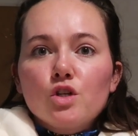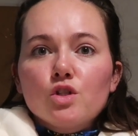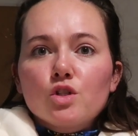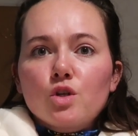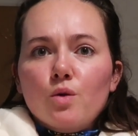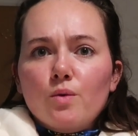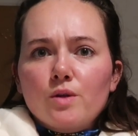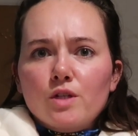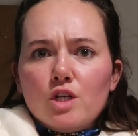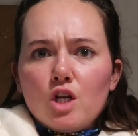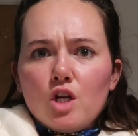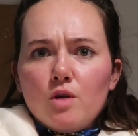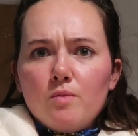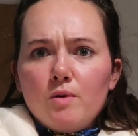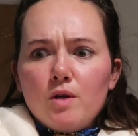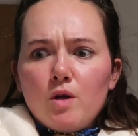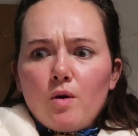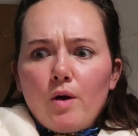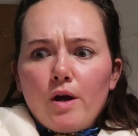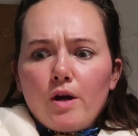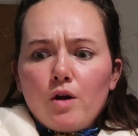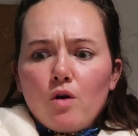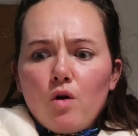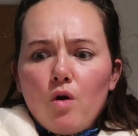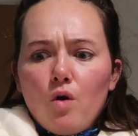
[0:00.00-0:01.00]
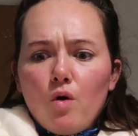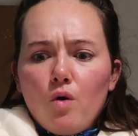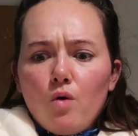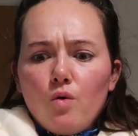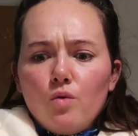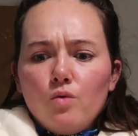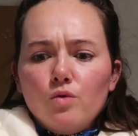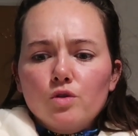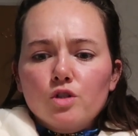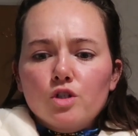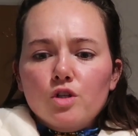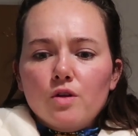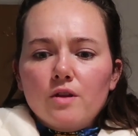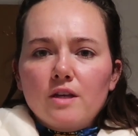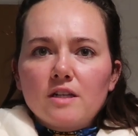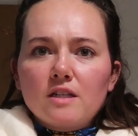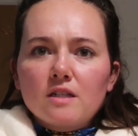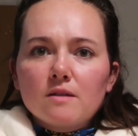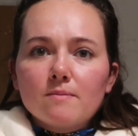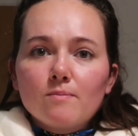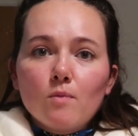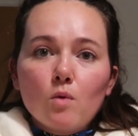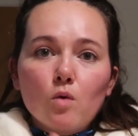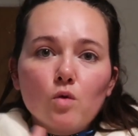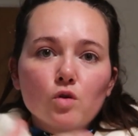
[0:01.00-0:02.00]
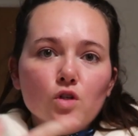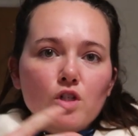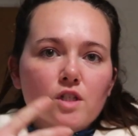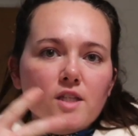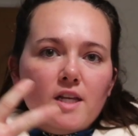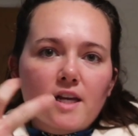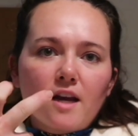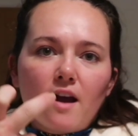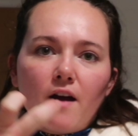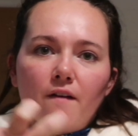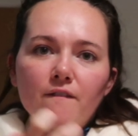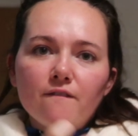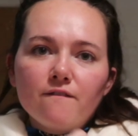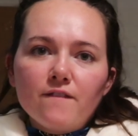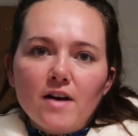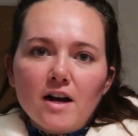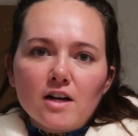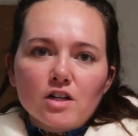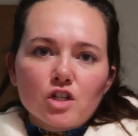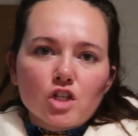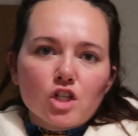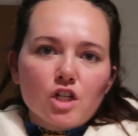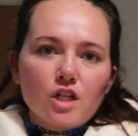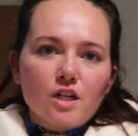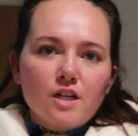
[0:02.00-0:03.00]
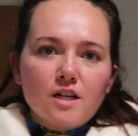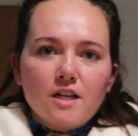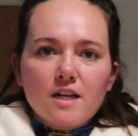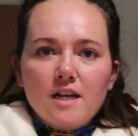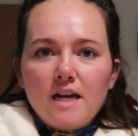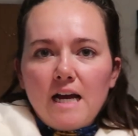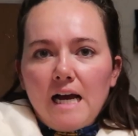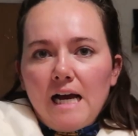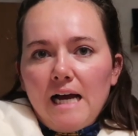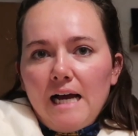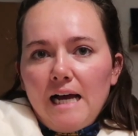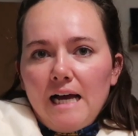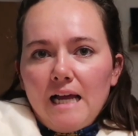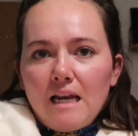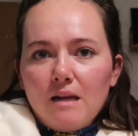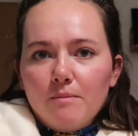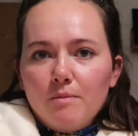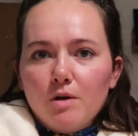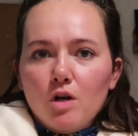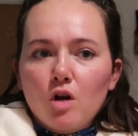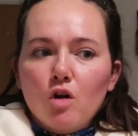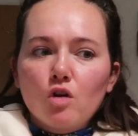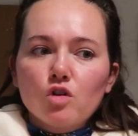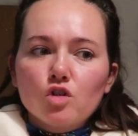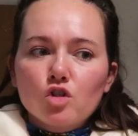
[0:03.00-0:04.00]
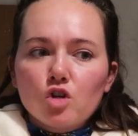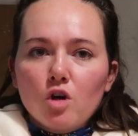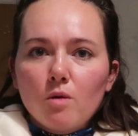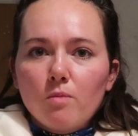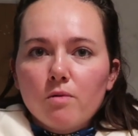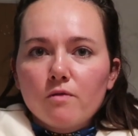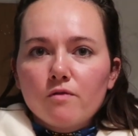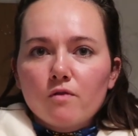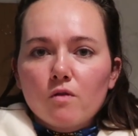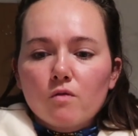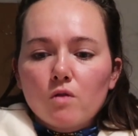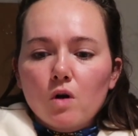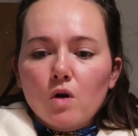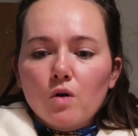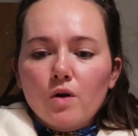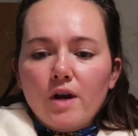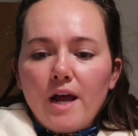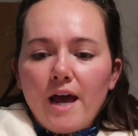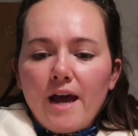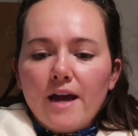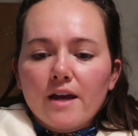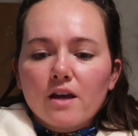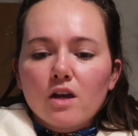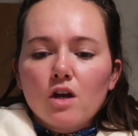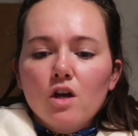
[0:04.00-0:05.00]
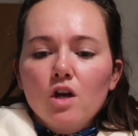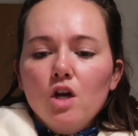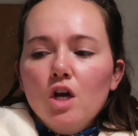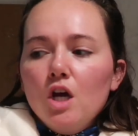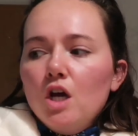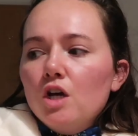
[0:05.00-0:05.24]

so it's going to be quite cold, so this is more just like a fashion element on top of a roll neck.